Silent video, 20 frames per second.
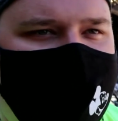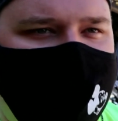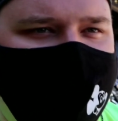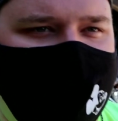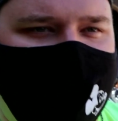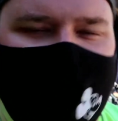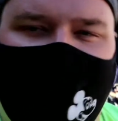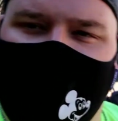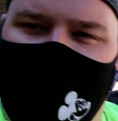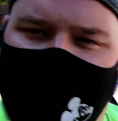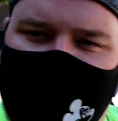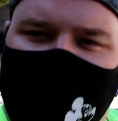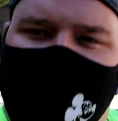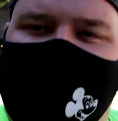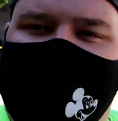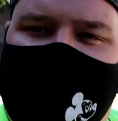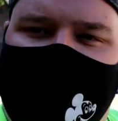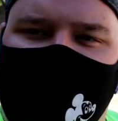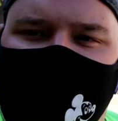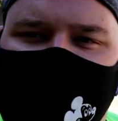just kind of
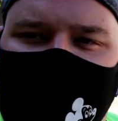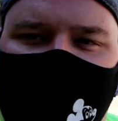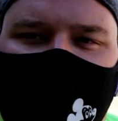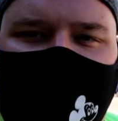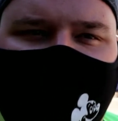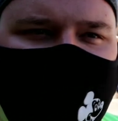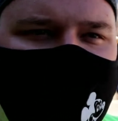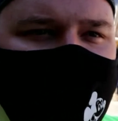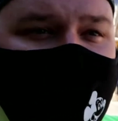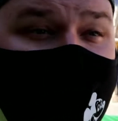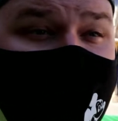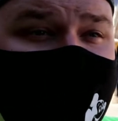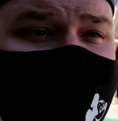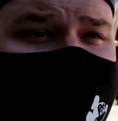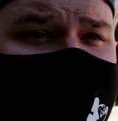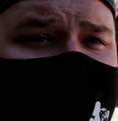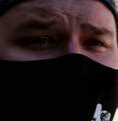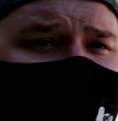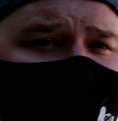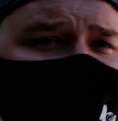loop together some rides. So if I don't
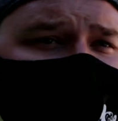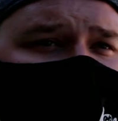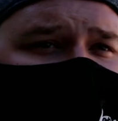see you,